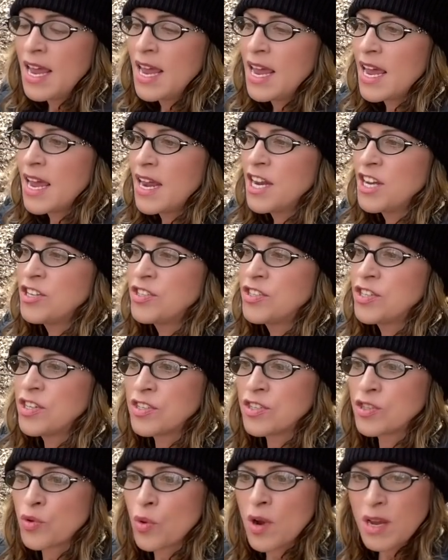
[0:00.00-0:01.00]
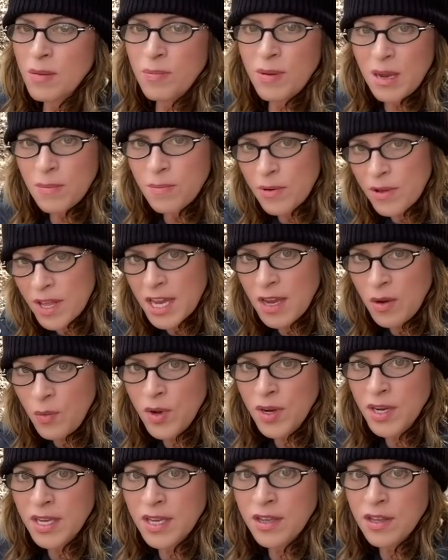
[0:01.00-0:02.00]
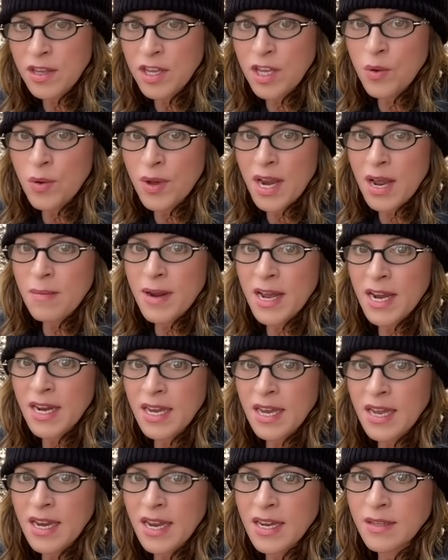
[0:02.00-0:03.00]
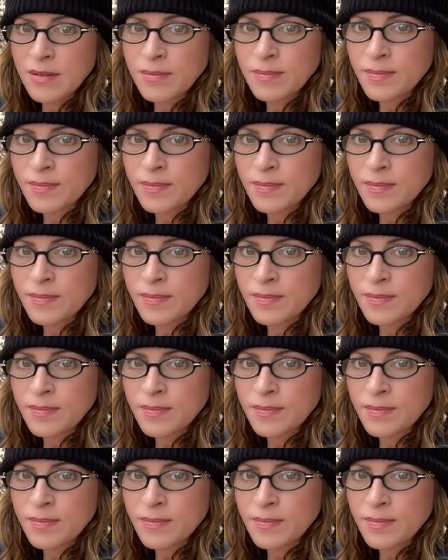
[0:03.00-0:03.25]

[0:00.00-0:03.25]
It is destroying people. It will kill you. And I'm not kidding.